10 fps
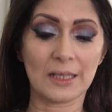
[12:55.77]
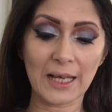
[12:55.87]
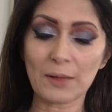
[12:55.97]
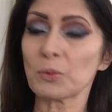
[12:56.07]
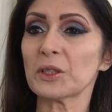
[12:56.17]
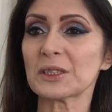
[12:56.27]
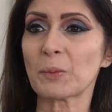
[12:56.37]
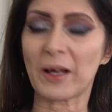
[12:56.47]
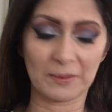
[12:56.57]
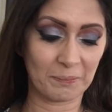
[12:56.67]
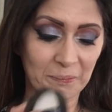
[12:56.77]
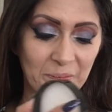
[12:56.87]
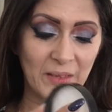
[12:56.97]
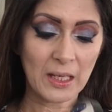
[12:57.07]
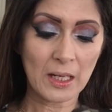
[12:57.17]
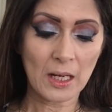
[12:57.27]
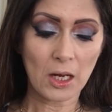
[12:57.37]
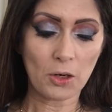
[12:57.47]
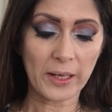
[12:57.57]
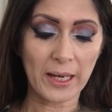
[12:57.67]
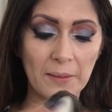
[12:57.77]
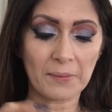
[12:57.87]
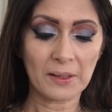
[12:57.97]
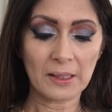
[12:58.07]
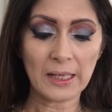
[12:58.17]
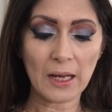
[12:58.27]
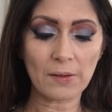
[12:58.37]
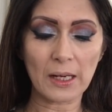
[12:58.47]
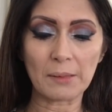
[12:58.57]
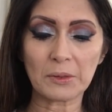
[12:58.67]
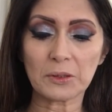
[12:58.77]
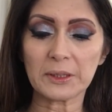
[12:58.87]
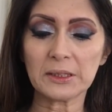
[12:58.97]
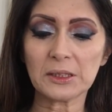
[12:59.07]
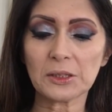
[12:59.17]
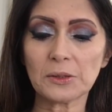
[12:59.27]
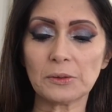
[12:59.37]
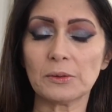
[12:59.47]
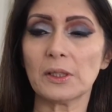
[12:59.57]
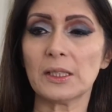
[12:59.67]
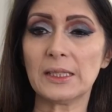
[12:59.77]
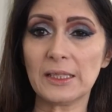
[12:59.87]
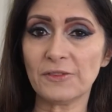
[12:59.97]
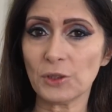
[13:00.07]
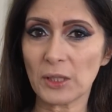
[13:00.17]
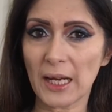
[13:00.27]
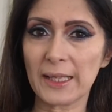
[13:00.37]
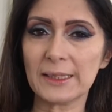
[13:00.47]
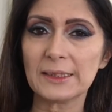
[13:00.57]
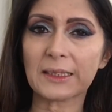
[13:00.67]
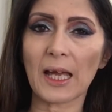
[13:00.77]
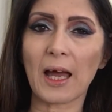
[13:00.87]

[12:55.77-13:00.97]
That works well. Okay, now I'm going to leave you guys.